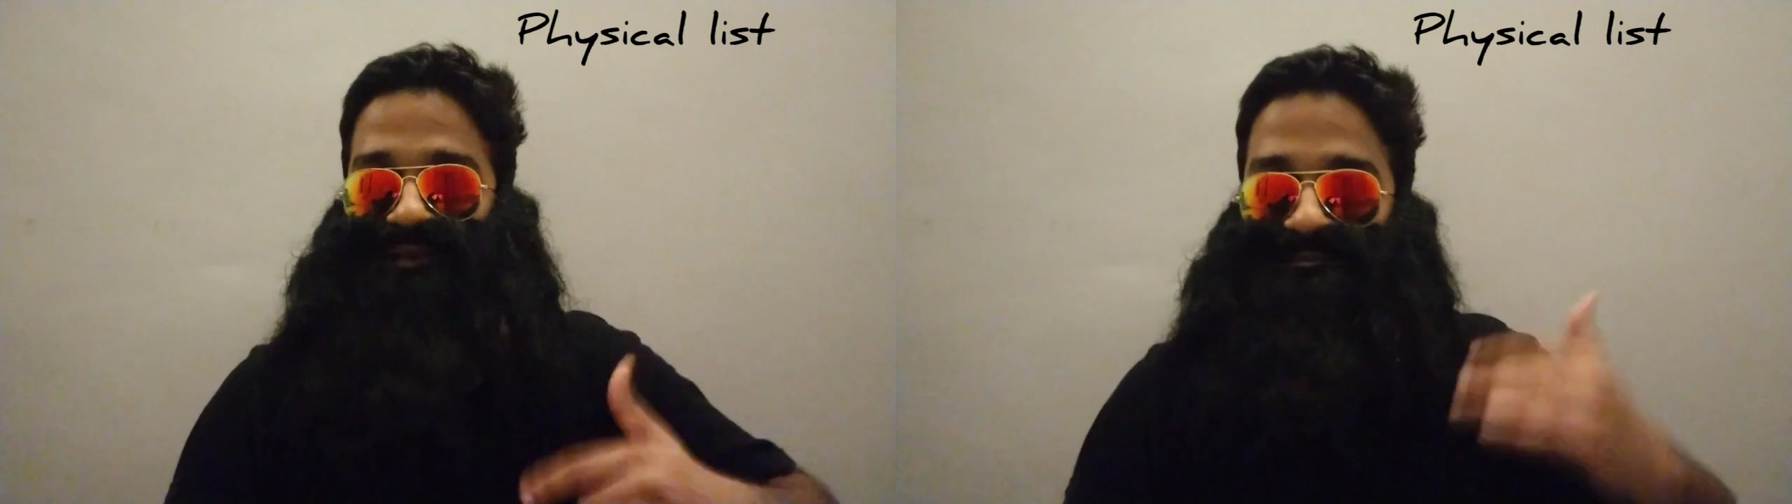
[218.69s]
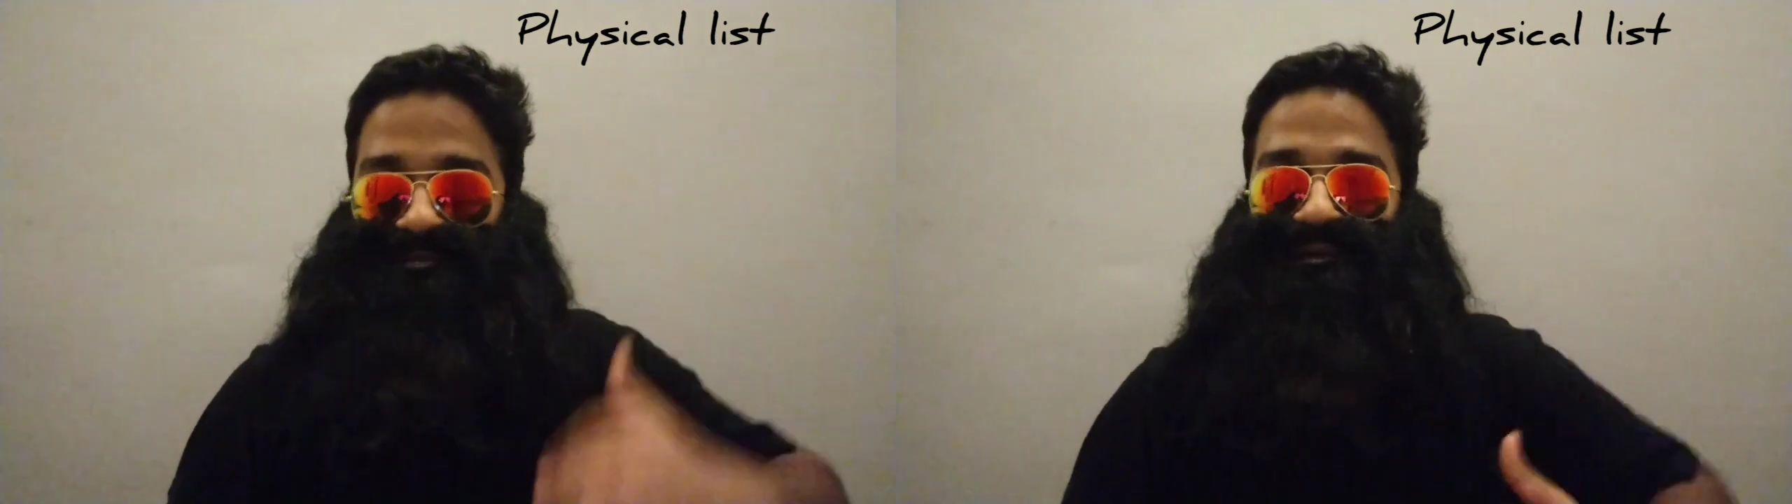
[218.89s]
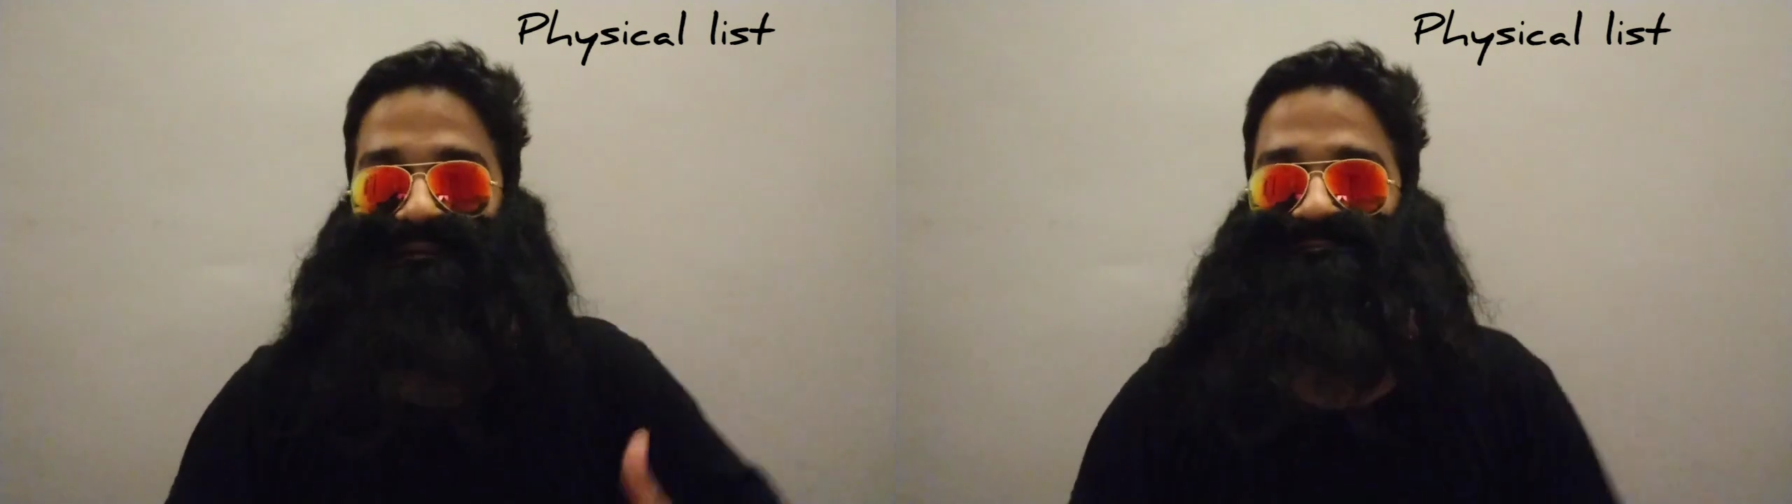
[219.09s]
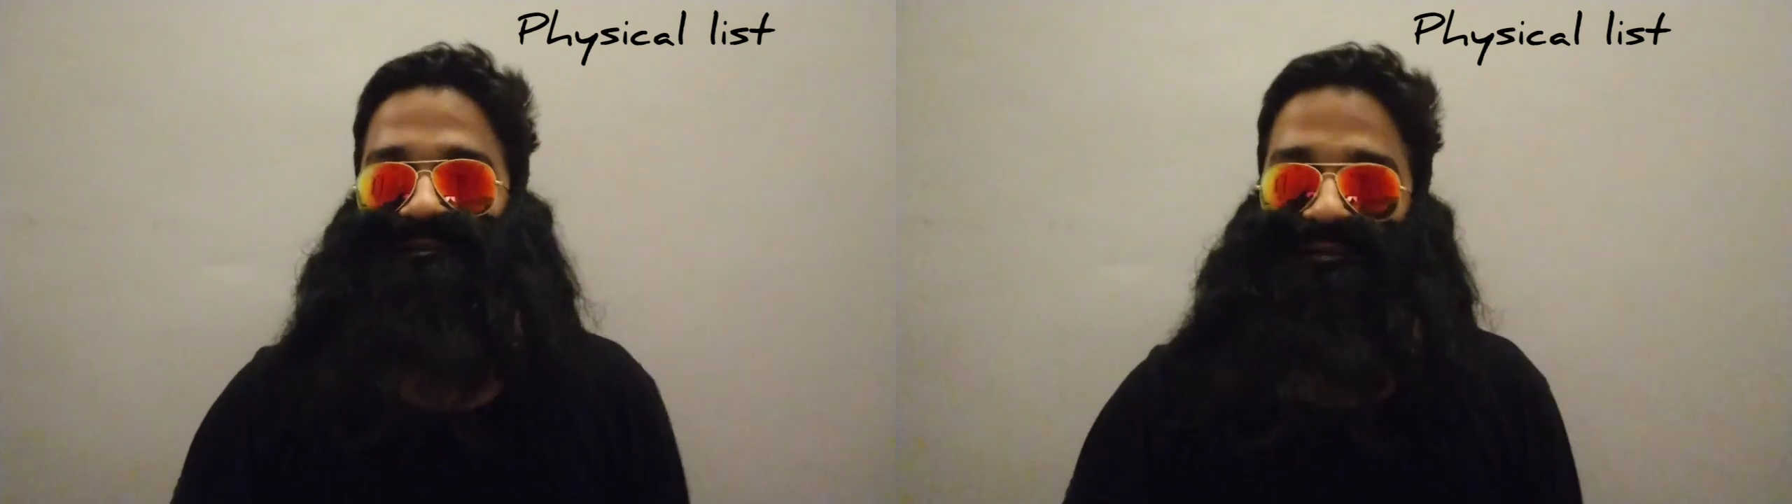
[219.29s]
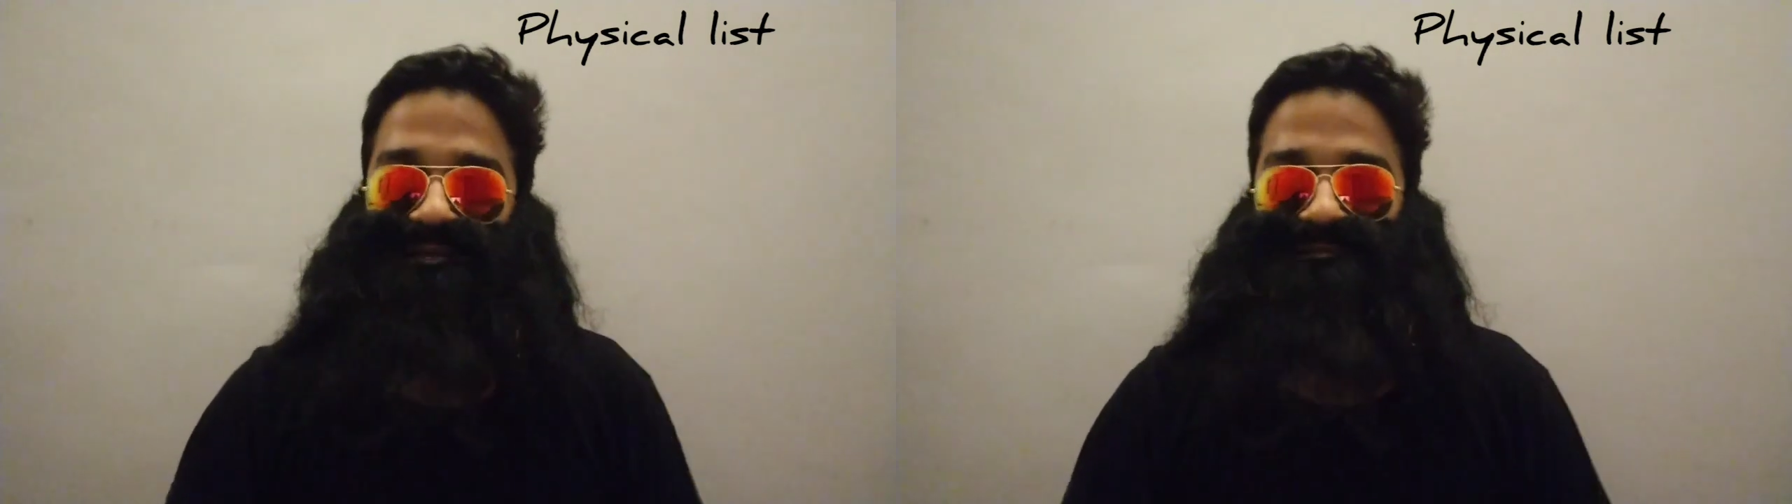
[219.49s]
etc.,
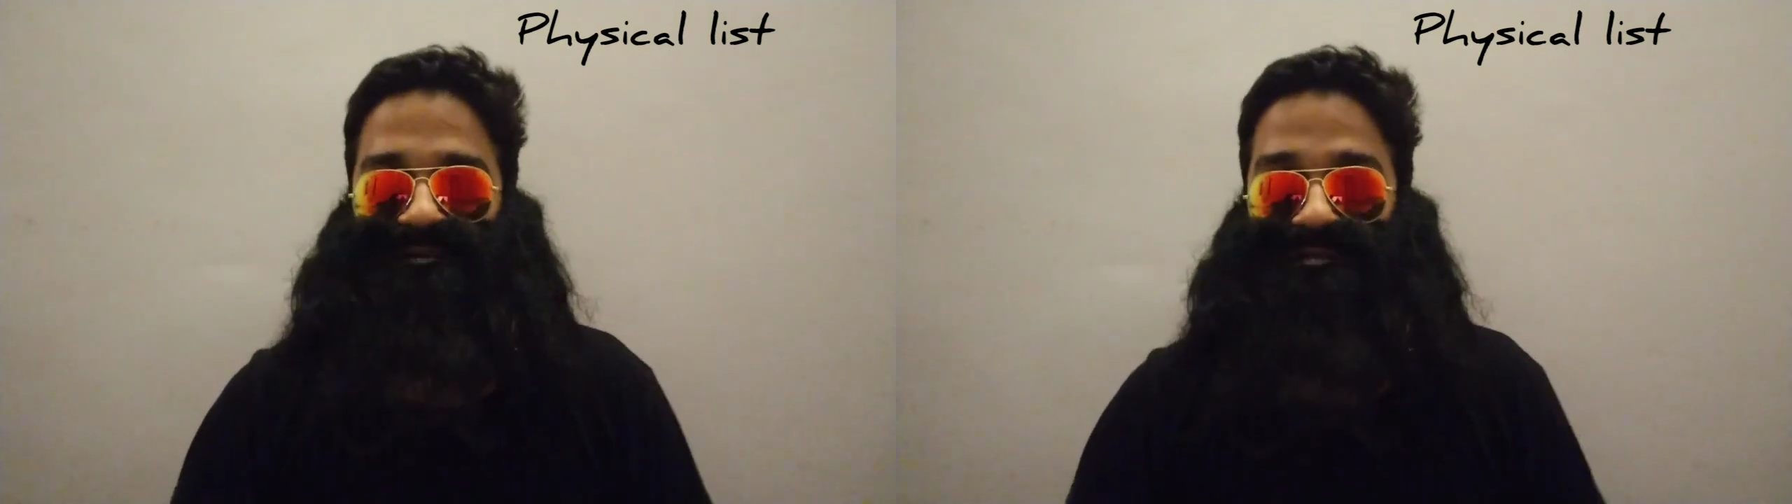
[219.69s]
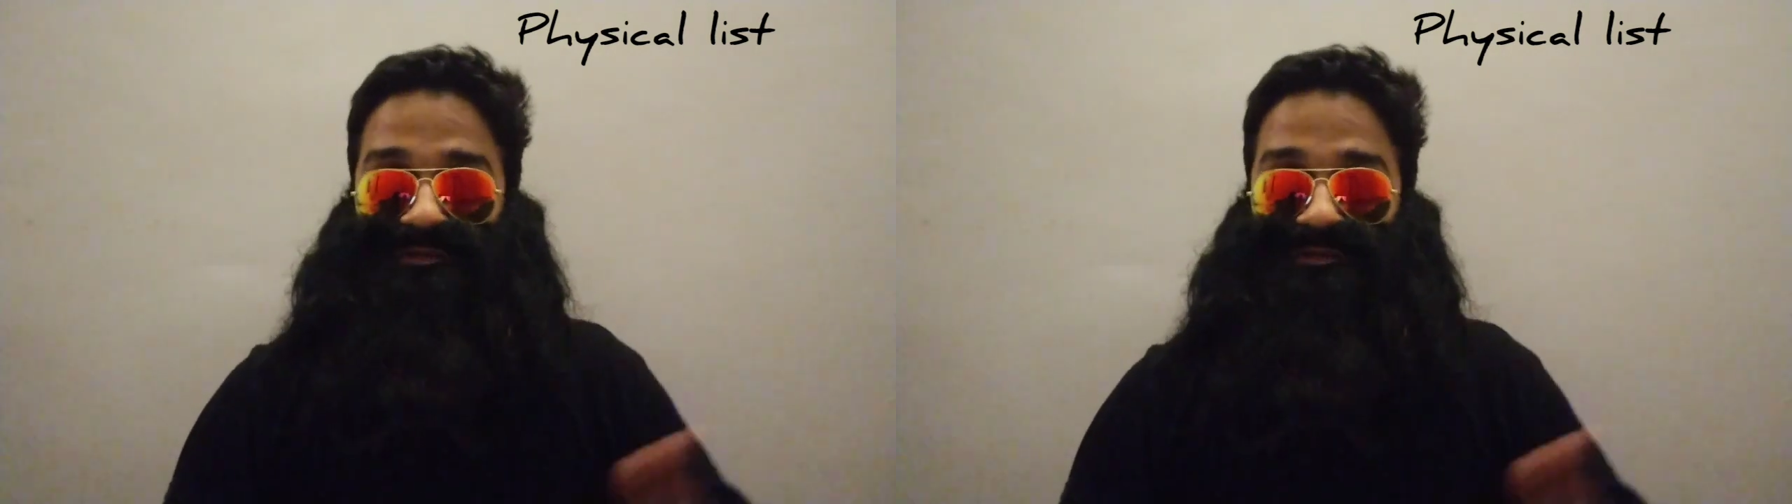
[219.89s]
etc., etc.